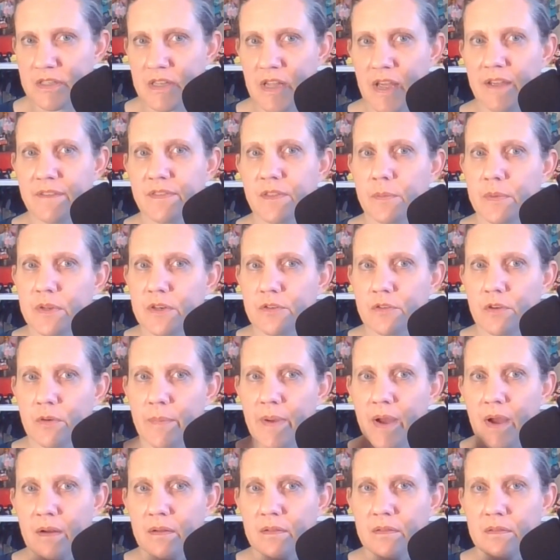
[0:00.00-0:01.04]
life than we do
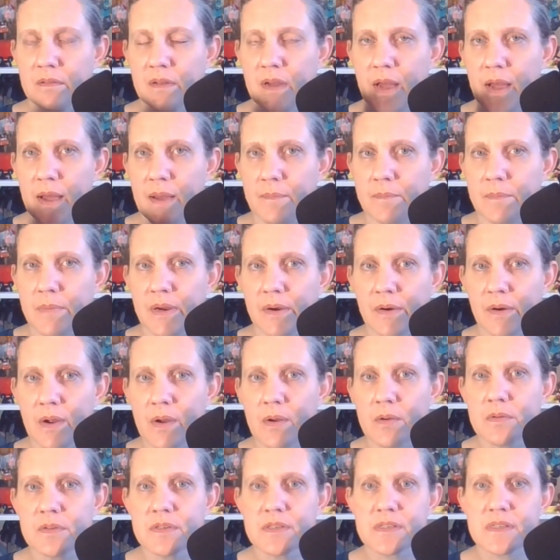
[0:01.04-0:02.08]
about
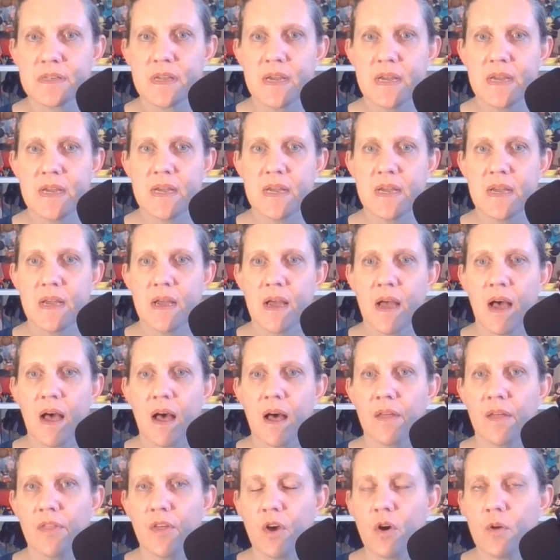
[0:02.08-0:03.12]
Miro's.
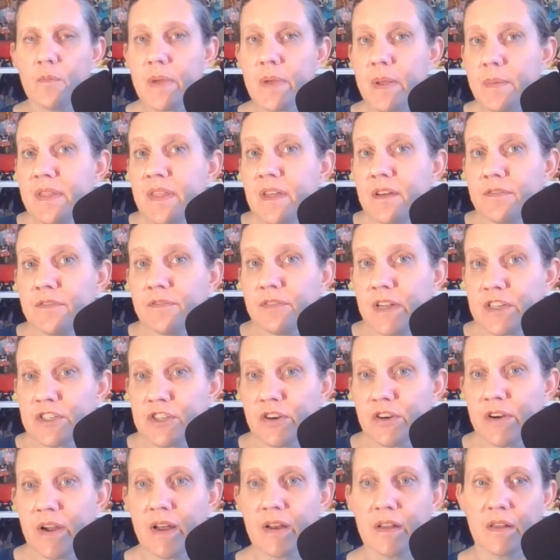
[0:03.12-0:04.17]
Although maybe they'll flesh
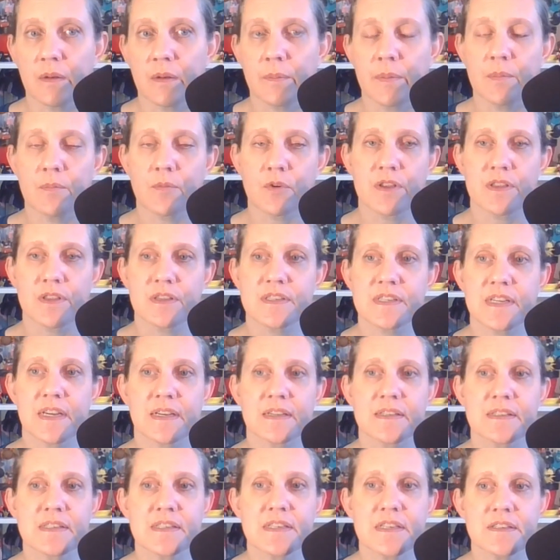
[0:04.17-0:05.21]
her out a little bit more in the
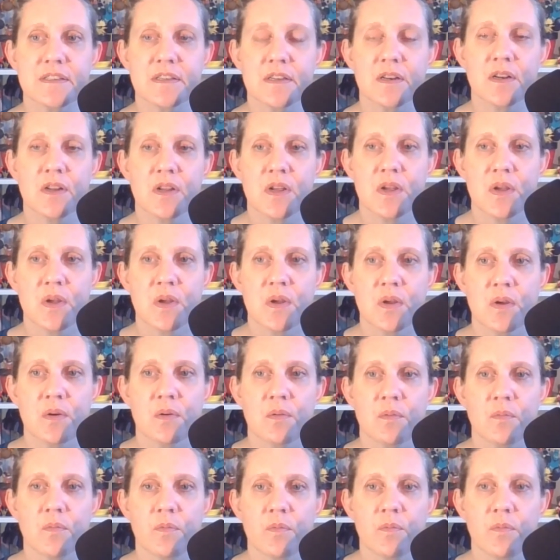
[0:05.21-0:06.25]
second season.
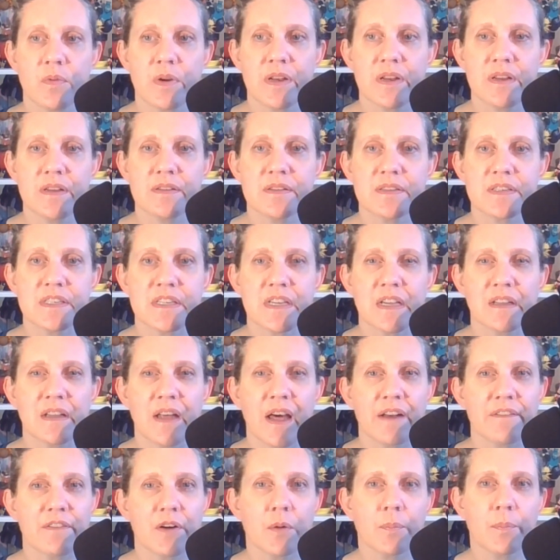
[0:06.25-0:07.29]
We didn't see a
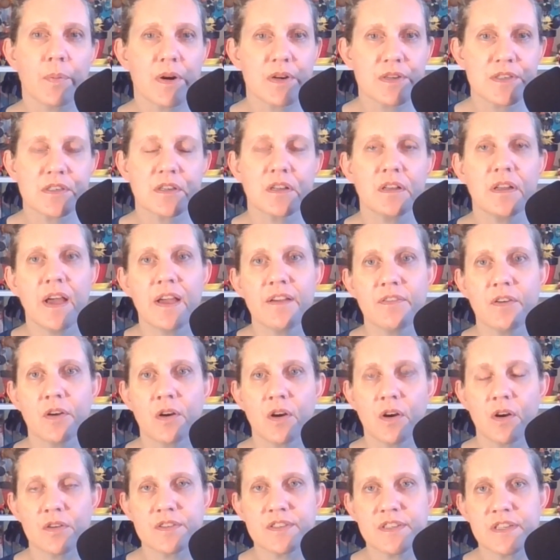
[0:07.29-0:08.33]
lot of her personal life.
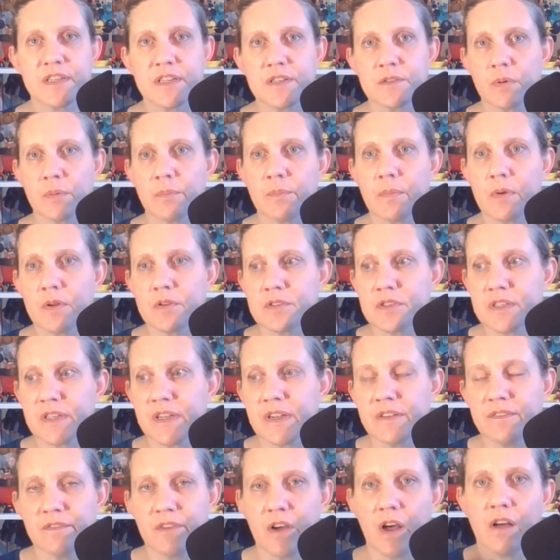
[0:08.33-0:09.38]
Her scenes were mostly
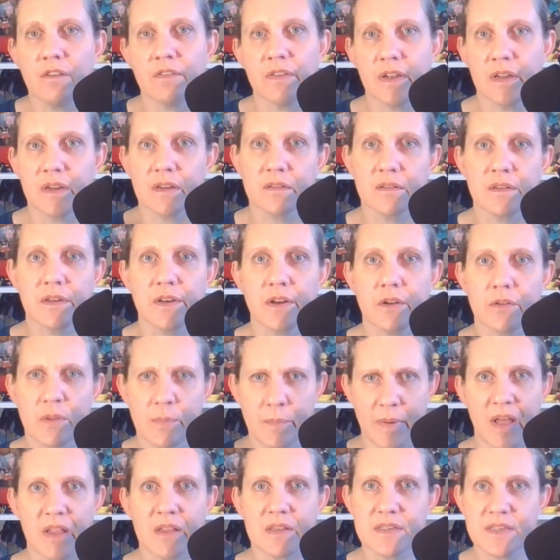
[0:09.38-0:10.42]
involving, you know, the
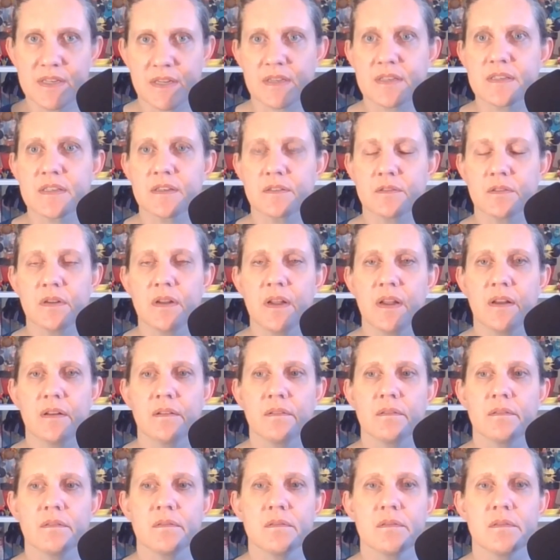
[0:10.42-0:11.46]
politics
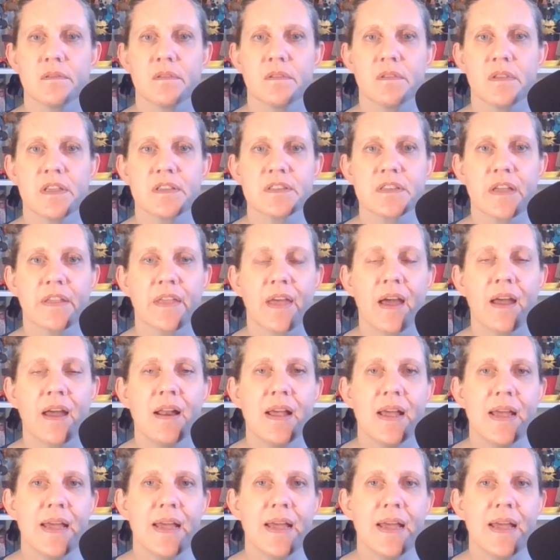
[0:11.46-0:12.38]
and things like that.